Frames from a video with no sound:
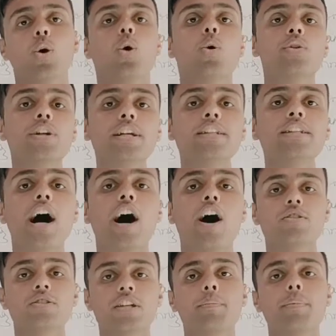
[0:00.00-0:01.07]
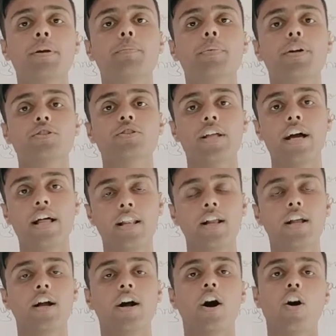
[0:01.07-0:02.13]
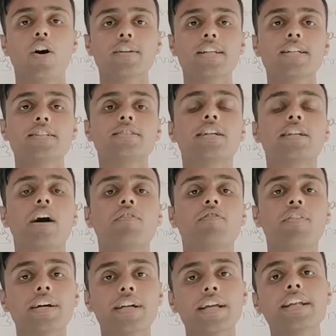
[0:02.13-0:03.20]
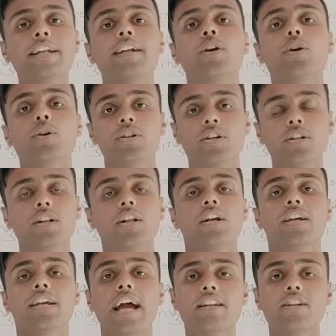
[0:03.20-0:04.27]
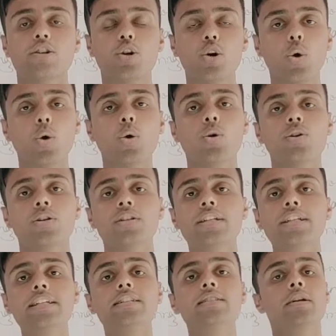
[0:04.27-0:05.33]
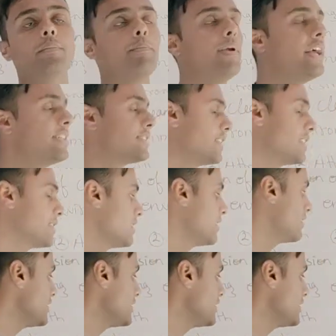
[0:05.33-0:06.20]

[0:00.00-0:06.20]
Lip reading: Only the housekeeping personnel or the staff working in a hotel can go these places,